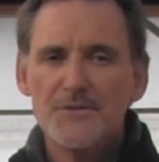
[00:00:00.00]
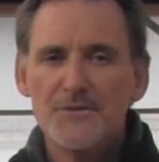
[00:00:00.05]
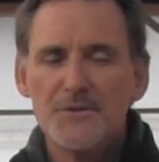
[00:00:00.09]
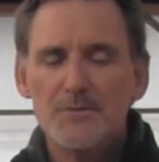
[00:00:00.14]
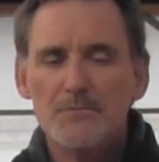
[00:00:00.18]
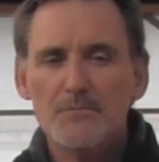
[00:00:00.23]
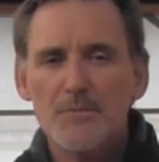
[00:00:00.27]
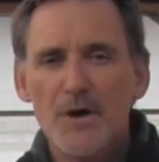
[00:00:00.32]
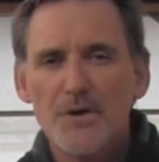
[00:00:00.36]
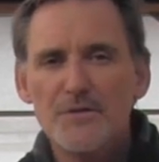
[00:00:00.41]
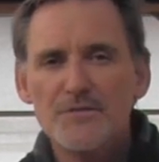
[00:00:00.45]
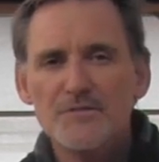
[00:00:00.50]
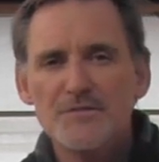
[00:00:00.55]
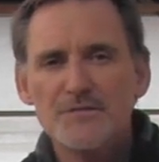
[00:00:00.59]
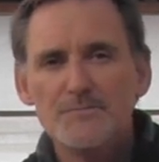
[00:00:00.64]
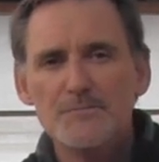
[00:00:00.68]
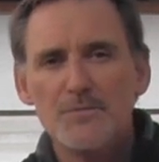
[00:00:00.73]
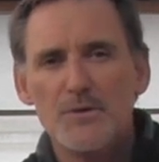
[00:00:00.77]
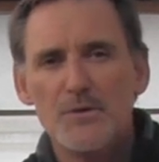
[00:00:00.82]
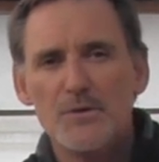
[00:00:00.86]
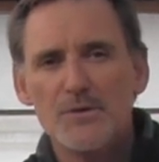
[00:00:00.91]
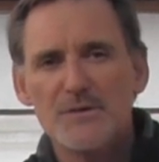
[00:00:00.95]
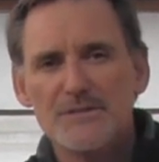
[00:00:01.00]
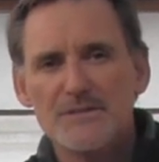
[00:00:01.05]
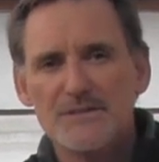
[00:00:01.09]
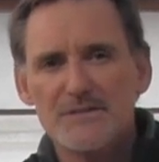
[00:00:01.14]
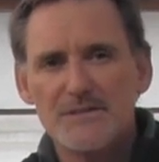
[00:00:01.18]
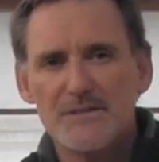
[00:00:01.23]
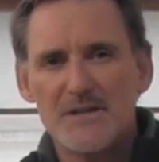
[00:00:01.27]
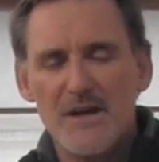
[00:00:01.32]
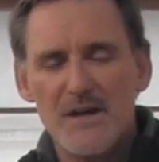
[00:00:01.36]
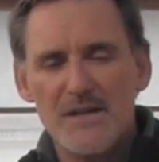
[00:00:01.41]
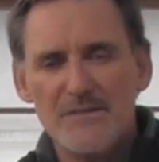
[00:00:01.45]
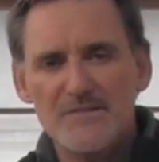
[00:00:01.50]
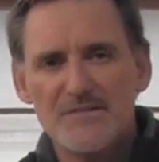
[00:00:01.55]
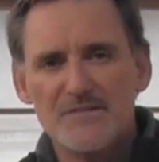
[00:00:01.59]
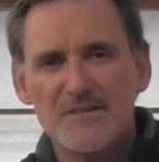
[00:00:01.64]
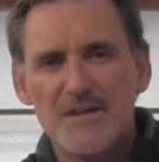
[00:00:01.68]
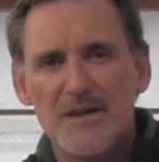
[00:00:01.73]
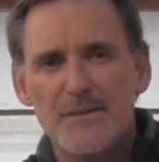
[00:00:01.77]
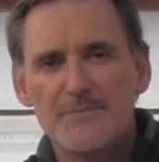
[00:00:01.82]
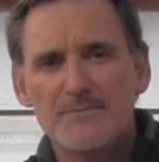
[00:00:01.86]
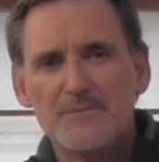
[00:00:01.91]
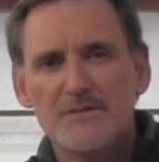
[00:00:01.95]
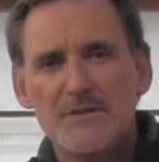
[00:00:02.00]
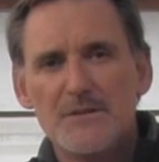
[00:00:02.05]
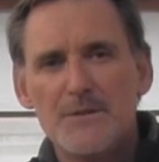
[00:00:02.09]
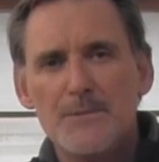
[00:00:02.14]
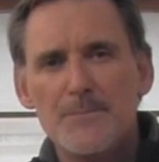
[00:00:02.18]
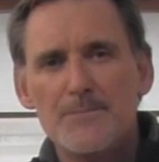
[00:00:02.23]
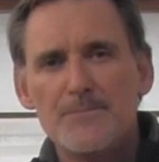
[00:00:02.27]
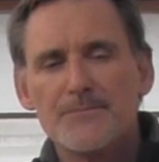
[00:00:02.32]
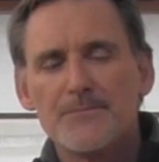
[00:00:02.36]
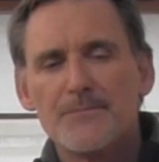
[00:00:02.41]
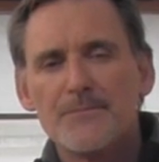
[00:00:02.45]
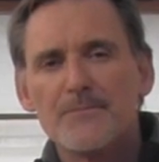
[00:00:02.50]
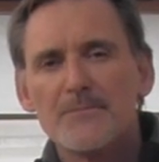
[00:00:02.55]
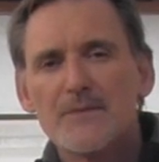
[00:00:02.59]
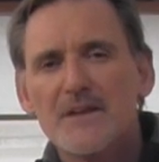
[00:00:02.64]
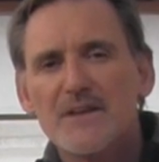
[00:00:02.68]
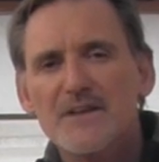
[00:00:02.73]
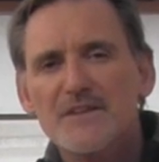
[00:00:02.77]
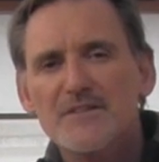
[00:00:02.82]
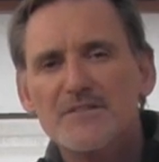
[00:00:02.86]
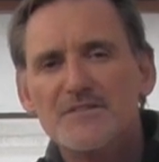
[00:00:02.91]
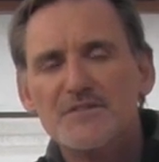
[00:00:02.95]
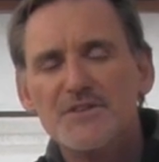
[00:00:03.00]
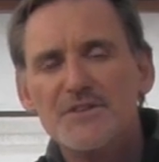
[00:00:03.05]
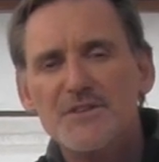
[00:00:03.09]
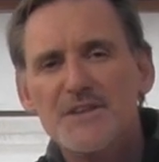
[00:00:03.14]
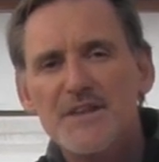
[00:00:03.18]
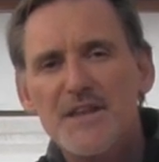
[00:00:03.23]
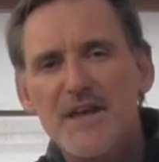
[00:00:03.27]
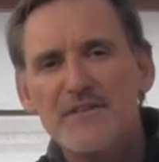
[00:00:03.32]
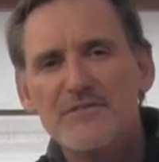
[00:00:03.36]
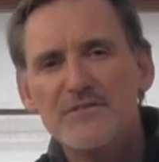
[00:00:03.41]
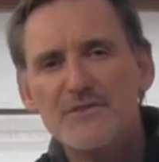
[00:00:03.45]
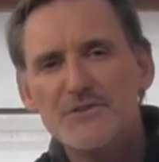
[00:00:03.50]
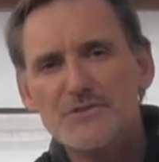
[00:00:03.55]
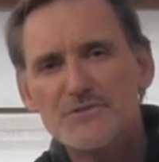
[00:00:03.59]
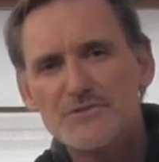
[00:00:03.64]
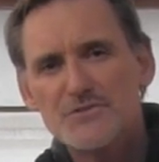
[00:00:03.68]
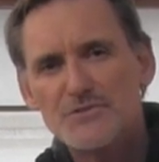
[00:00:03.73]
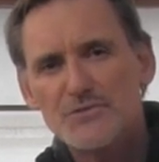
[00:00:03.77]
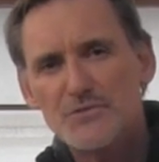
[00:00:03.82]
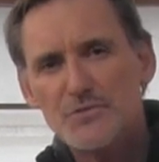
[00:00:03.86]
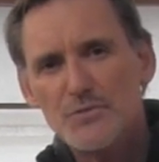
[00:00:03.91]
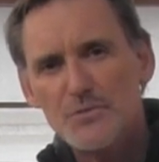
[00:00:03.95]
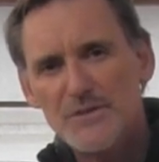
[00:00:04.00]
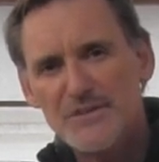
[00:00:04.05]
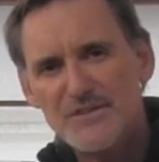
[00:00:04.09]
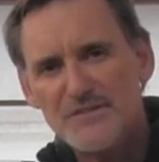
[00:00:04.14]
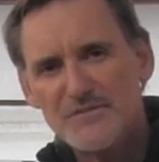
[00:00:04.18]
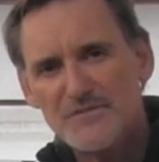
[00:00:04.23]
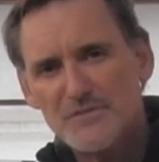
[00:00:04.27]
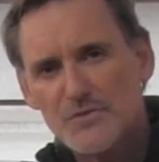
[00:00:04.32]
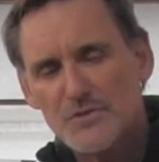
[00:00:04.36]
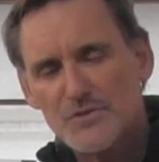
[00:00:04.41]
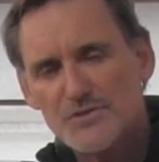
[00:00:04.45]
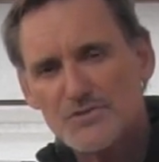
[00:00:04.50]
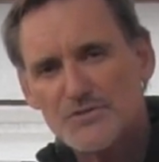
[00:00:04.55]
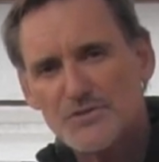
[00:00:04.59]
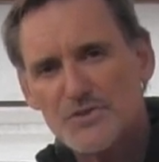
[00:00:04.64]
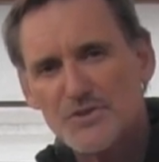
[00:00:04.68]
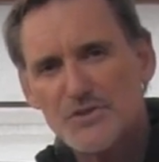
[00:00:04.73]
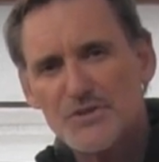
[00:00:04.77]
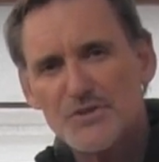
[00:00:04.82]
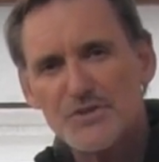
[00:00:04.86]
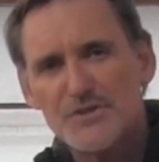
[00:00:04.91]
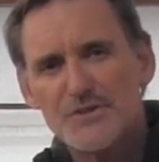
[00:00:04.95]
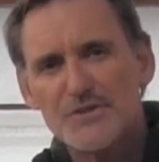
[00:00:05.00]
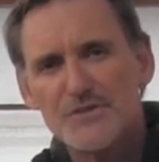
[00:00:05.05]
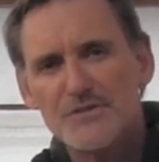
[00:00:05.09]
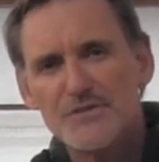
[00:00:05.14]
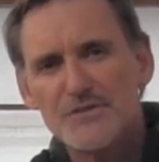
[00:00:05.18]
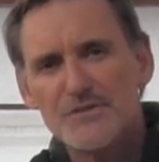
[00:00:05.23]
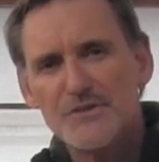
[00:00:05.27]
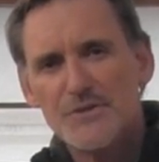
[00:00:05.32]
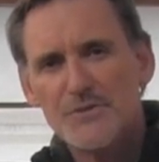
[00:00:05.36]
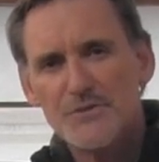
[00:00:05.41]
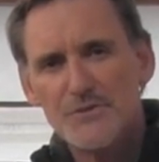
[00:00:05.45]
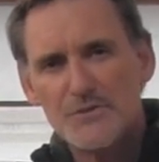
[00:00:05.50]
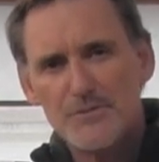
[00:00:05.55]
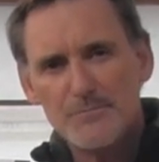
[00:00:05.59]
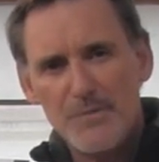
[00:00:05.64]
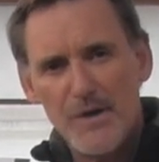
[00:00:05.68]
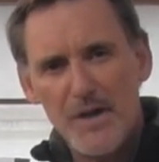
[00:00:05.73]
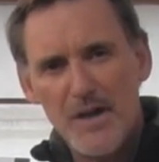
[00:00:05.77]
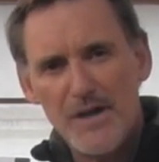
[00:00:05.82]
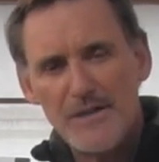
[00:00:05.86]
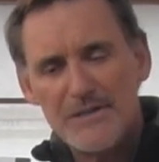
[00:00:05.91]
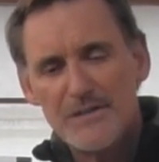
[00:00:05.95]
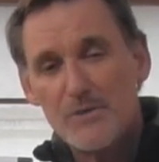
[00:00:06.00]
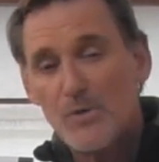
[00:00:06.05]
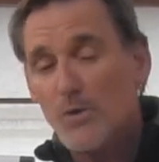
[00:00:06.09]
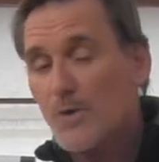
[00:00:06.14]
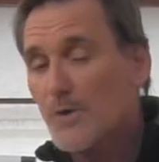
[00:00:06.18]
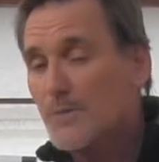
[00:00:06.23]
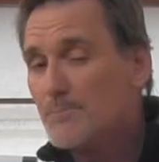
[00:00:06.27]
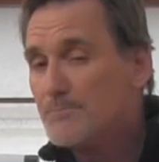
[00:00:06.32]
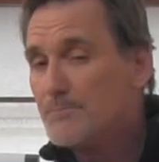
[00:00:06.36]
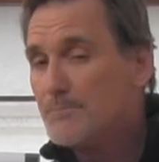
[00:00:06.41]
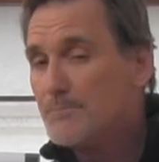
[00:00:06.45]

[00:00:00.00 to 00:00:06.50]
The most important concept is to never twist or turn your body or